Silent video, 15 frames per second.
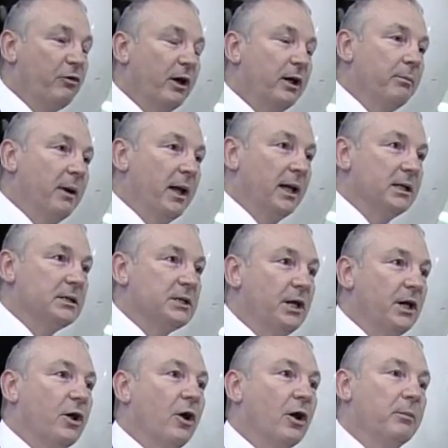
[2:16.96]
trying to balance
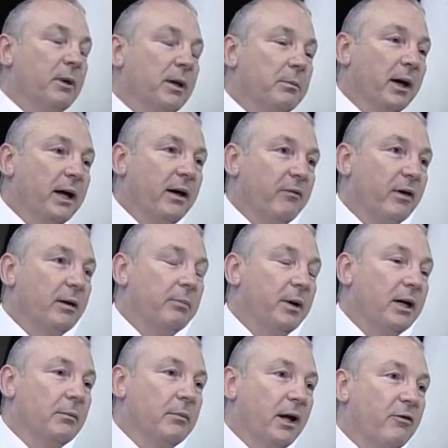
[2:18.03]
the economy by having a
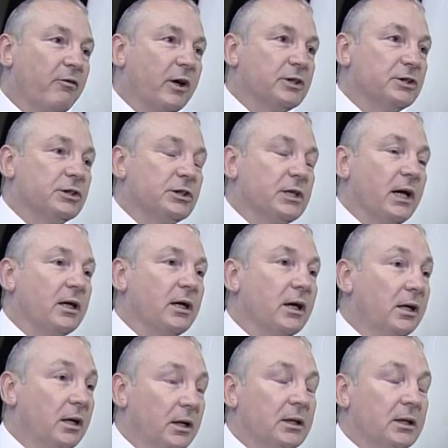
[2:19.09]
bigger manufacturing sector.